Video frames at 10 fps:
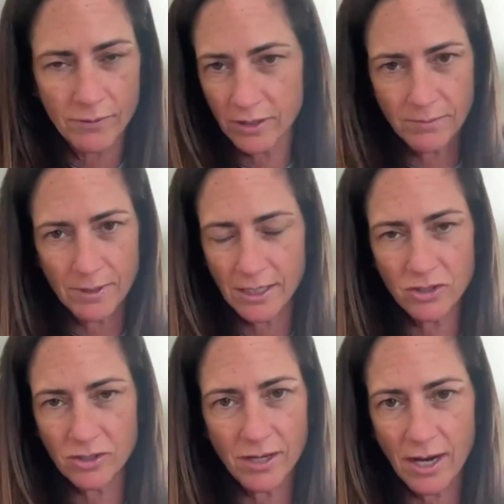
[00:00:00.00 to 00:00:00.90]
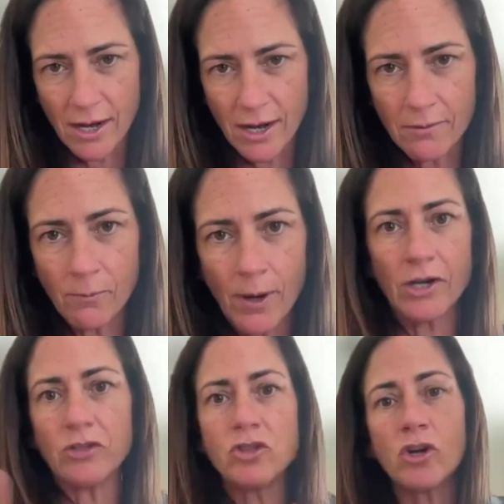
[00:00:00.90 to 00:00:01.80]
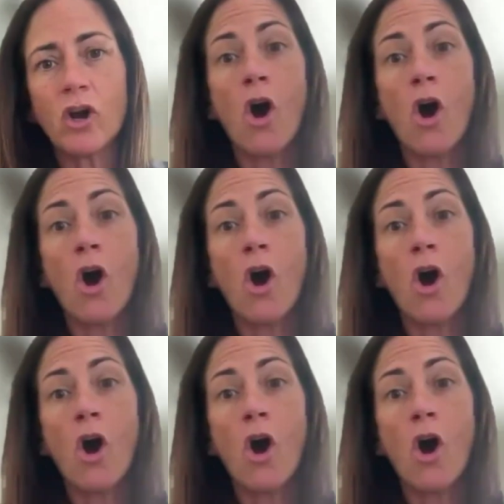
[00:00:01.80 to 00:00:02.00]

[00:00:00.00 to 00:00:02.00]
of an elimination diet where you took